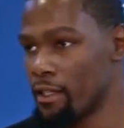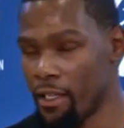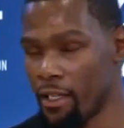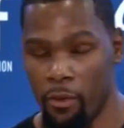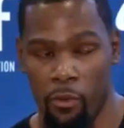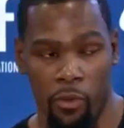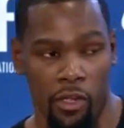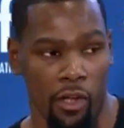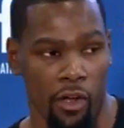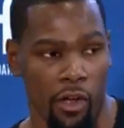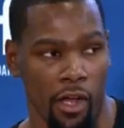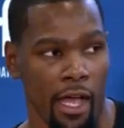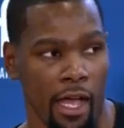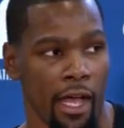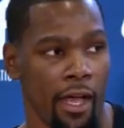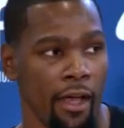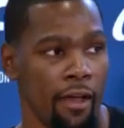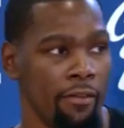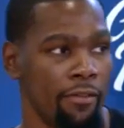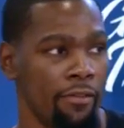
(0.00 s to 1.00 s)
that we all
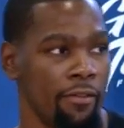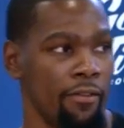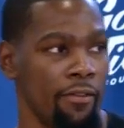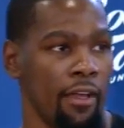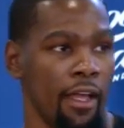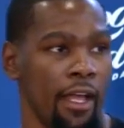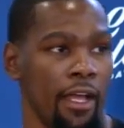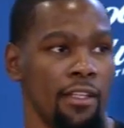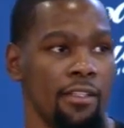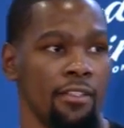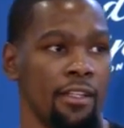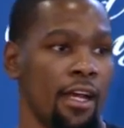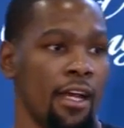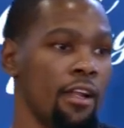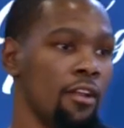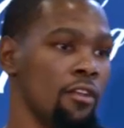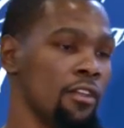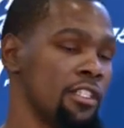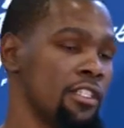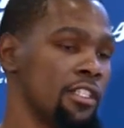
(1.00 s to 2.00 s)
have as not
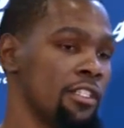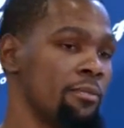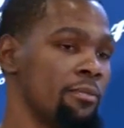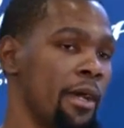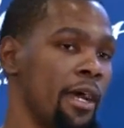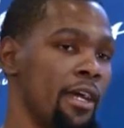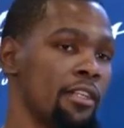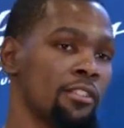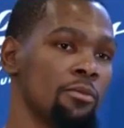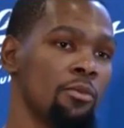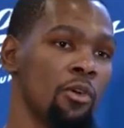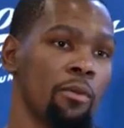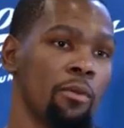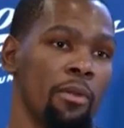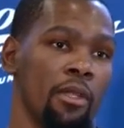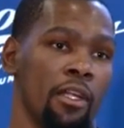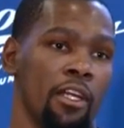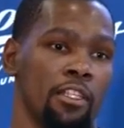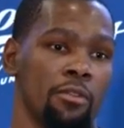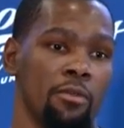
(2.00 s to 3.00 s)
only just basketball
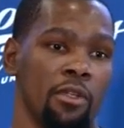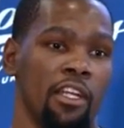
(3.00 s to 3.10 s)
players,